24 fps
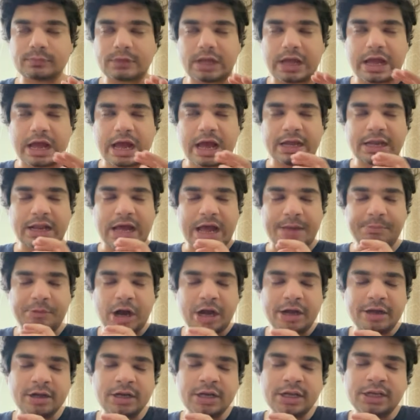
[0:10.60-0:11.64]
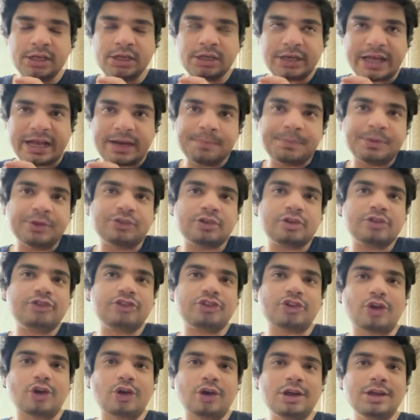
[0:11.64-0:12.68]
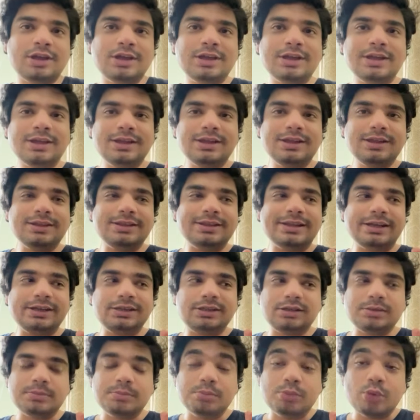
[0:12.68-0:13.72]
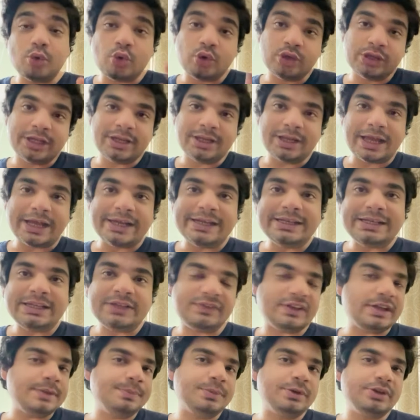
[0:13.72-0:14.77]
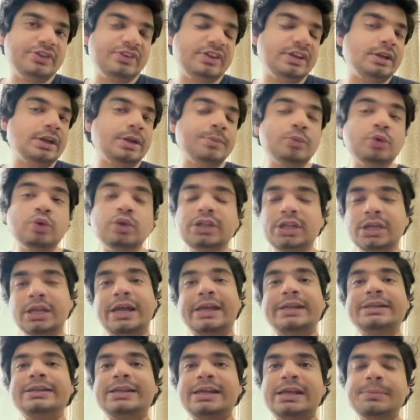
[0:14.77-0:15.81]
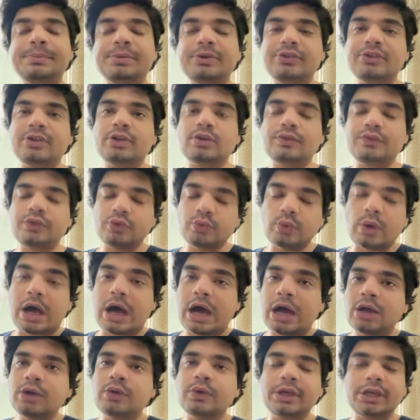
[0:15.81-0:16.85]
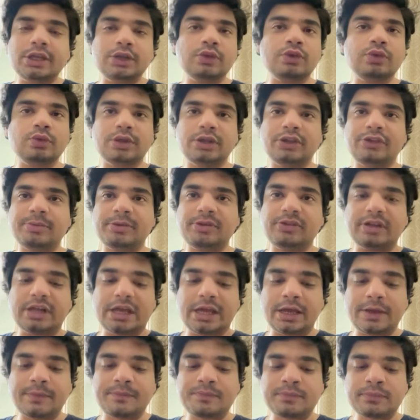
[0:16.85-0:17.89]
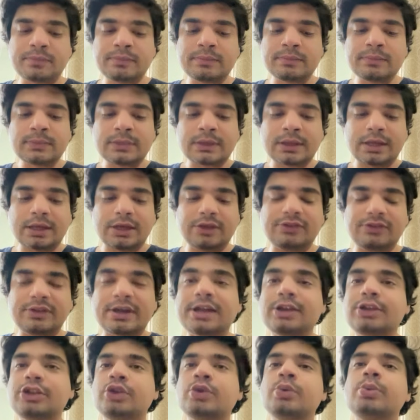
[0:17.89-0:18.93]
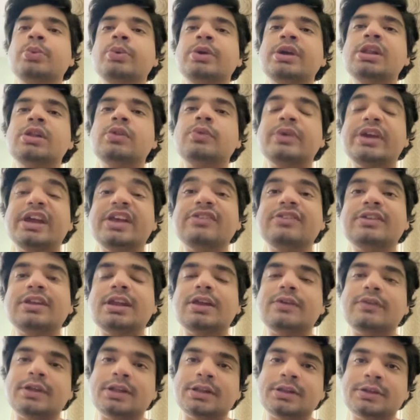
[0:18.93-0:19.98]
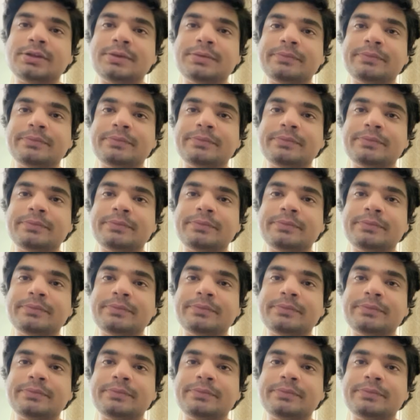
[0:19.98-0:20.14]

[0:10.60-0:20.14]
And I'm 110% sure that more than 95% and more than 99% of you are going to do this mistake, is that you will waste 11th.